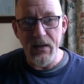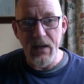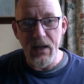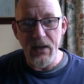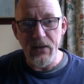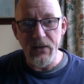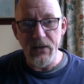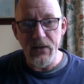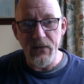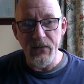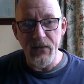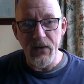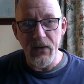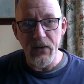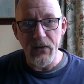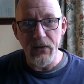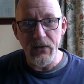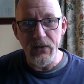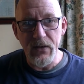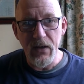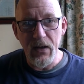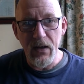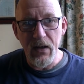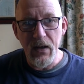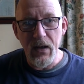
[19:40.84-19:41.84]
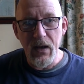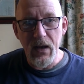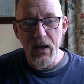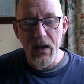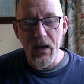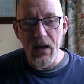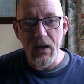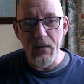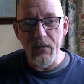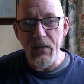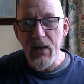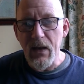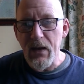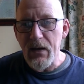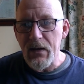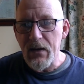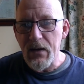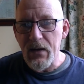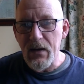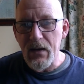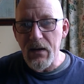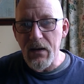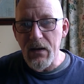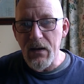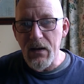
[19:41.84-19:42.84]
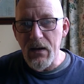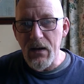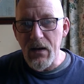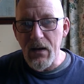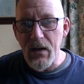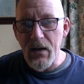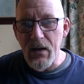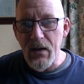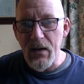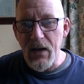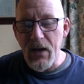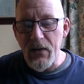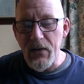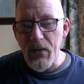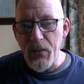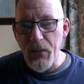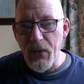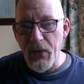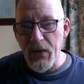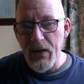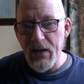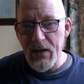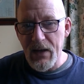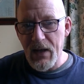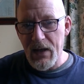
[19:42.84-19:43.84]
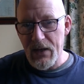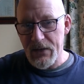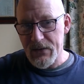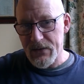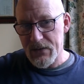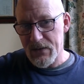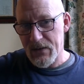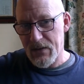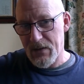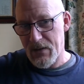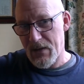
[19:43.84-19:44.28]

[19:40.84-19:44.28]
interviews. Now the point is,